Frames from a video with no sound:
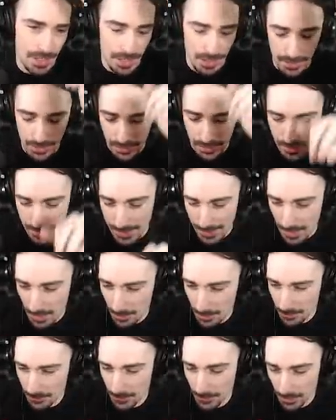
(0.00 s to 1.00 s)
Khan are set
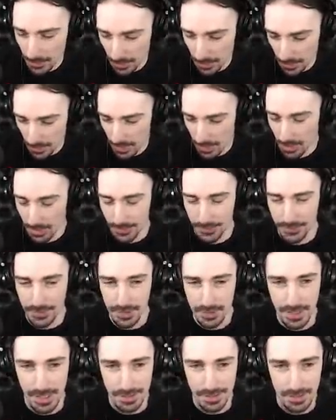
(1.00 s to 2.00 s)
up for
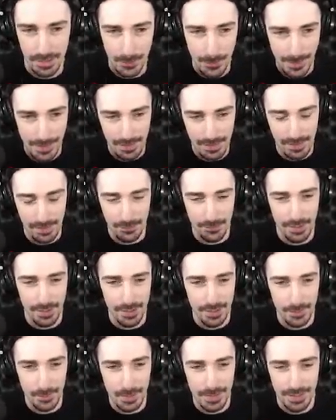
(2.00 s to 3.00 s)
take the win if they
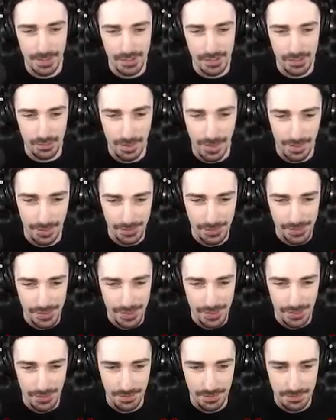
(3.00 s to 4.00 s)
can win this
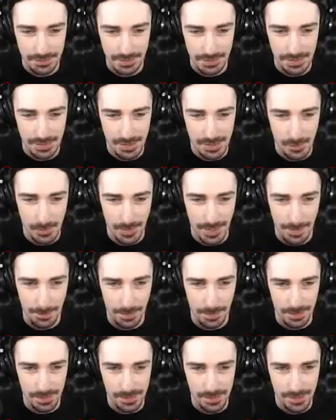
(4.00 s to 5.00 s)
round. Let's see what
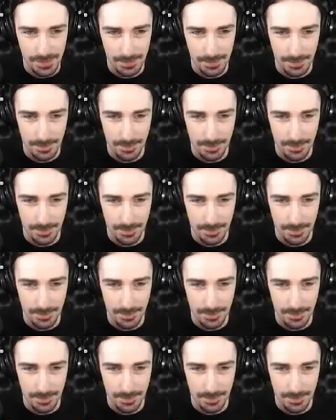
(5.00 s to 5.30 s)
happens.